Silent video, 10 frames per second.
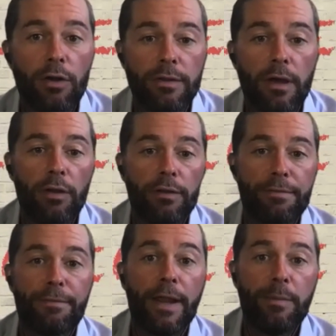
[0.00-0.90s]
on a
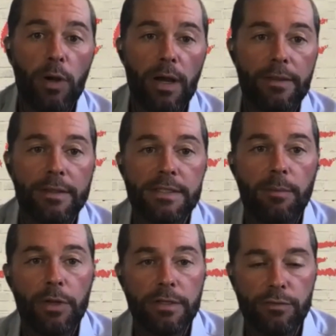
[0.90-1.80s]
framework that someone has